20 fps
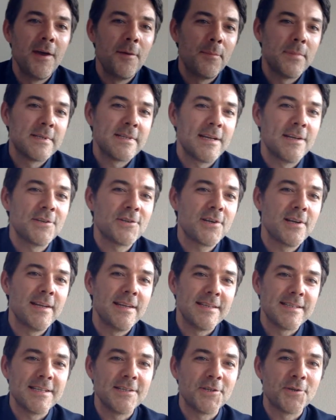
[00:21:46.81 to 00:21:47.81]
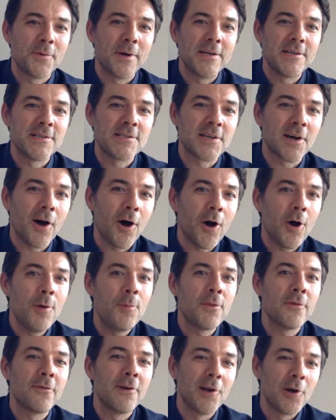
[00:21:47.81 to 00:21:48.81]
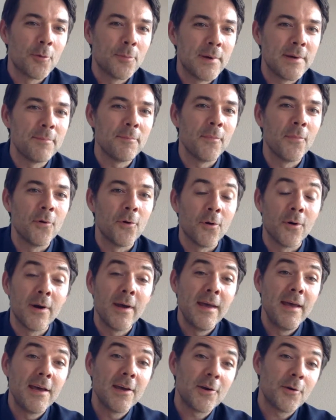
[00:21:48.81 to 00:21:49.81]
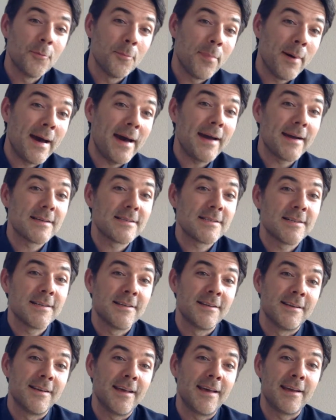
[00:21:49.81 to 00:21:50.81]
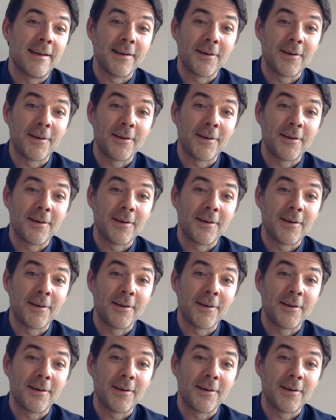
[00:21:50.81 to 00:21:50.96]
potentially situations at home that are a little bit more compact and